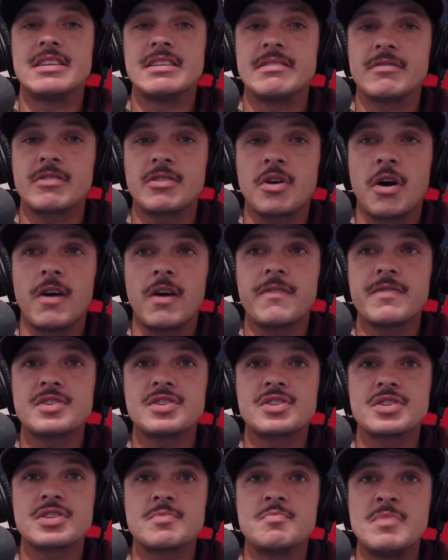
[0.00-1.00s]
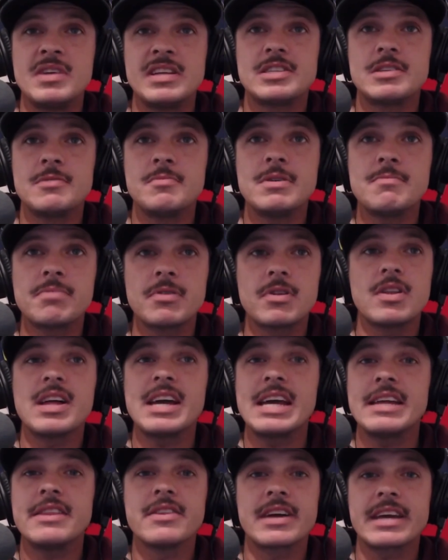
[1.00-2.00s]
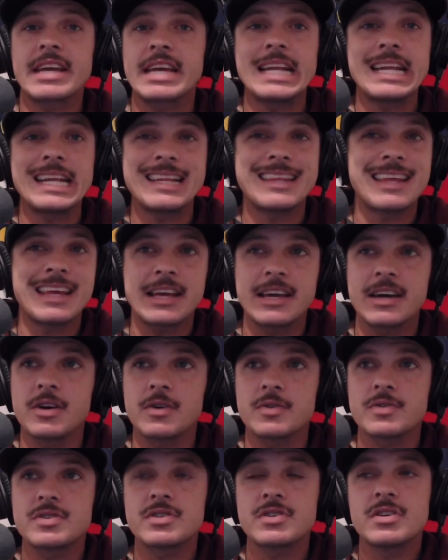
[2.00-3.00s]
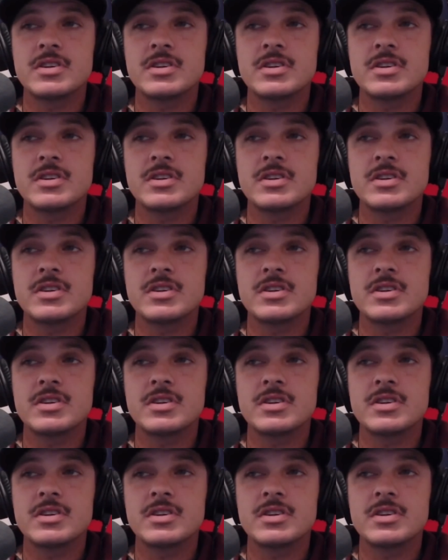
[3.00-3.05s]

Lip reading: Golf is just meant to be played like anything else.